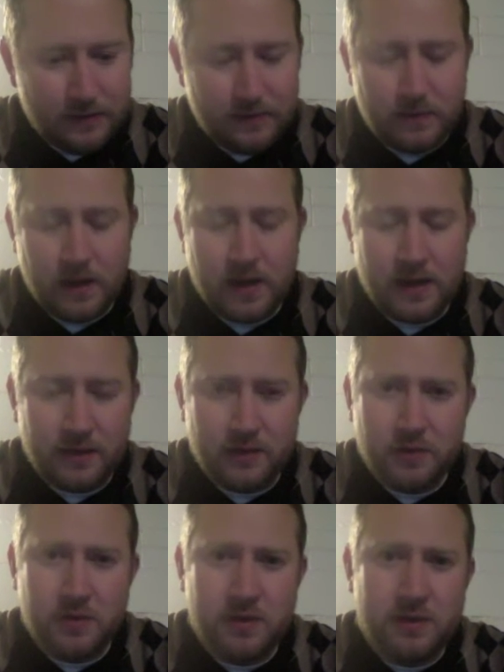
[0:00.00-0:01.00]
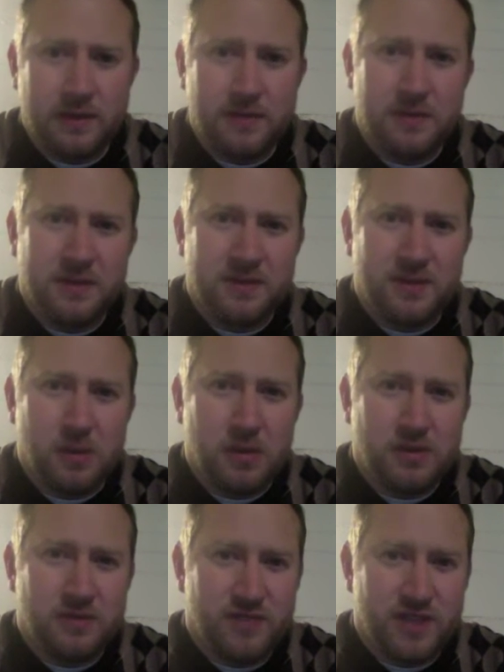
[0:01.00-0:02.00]
right now giving me so
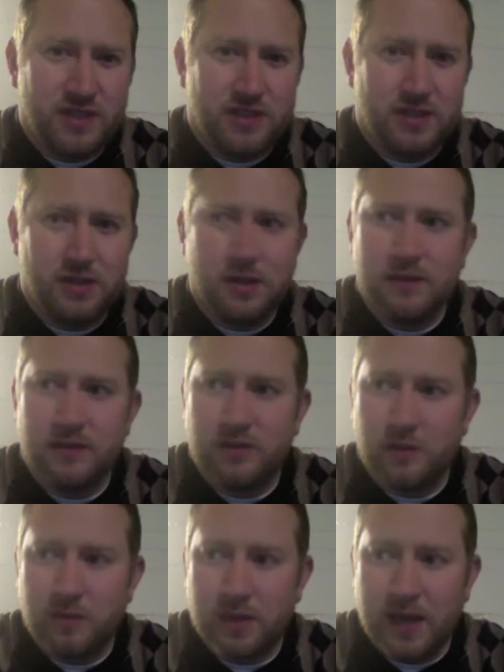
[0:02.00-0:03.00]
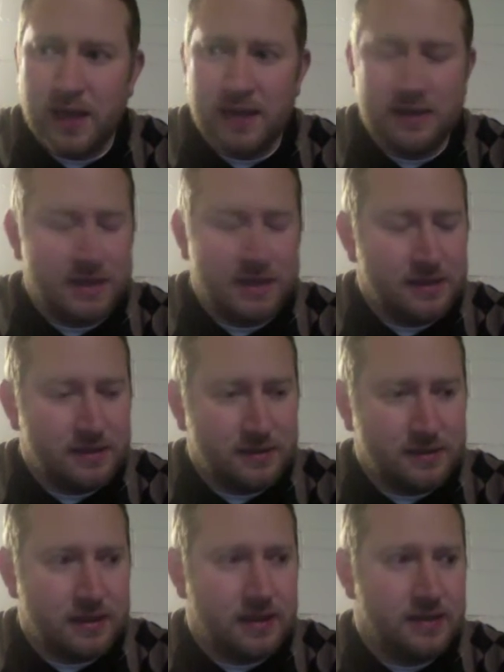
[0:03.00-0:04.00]
much vision and so many ideas
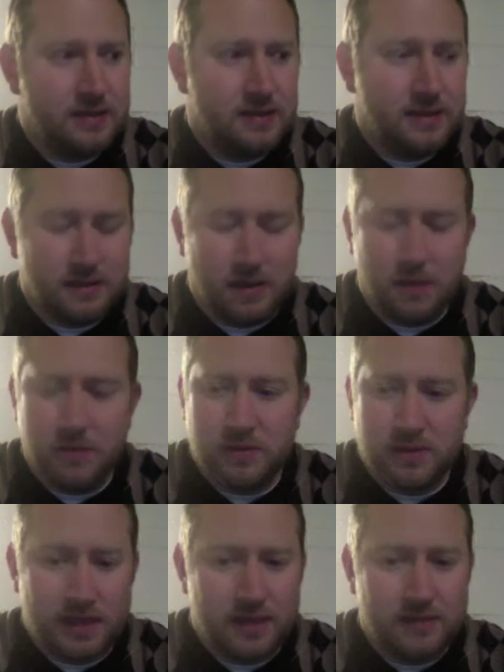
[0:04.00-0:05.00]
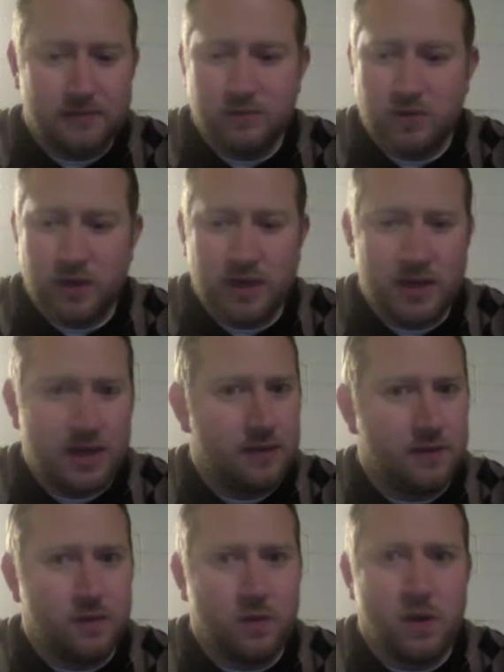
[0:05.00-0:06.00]
that it's almost like drinking out
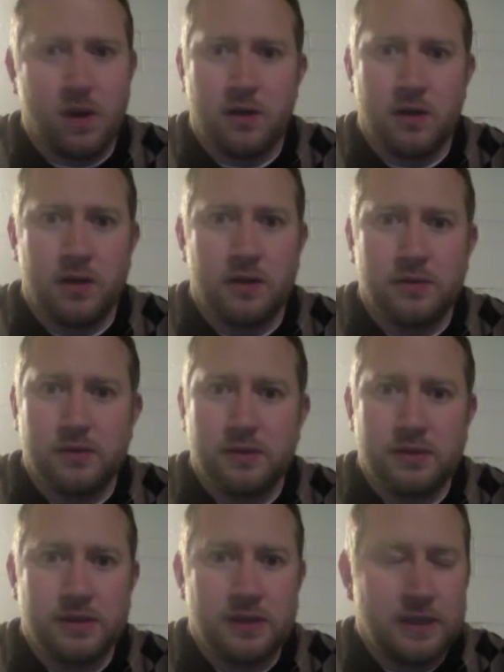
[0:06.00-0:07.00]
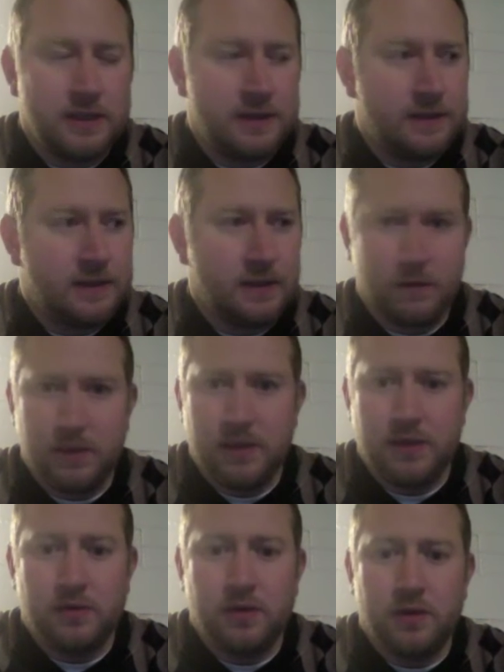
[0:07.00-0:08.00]
of a water hose. I really
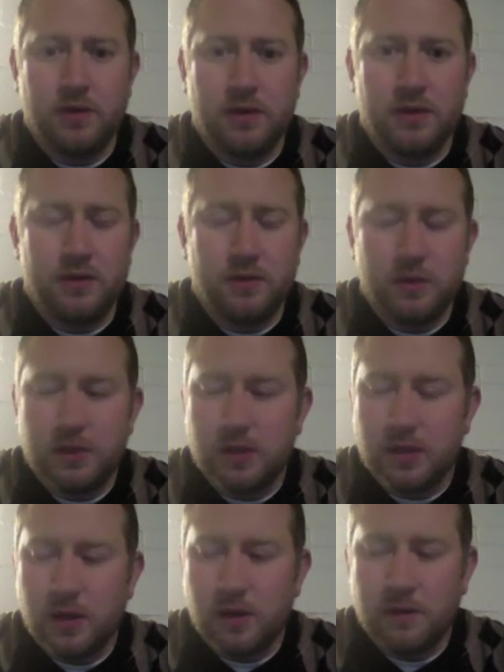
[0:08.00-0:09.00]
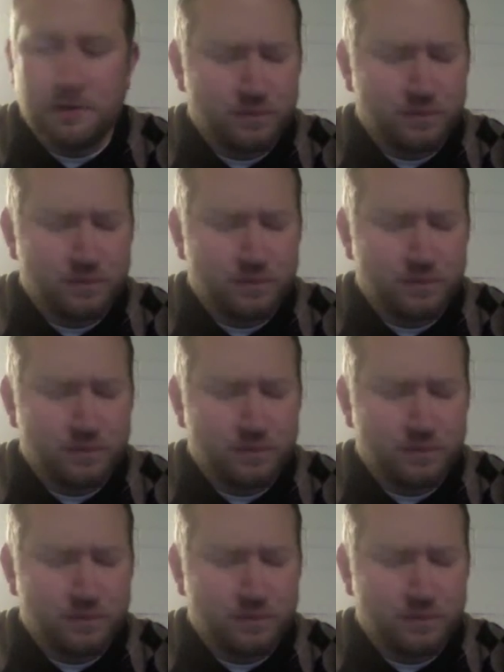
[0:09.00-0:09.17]
don't know what to do with it all.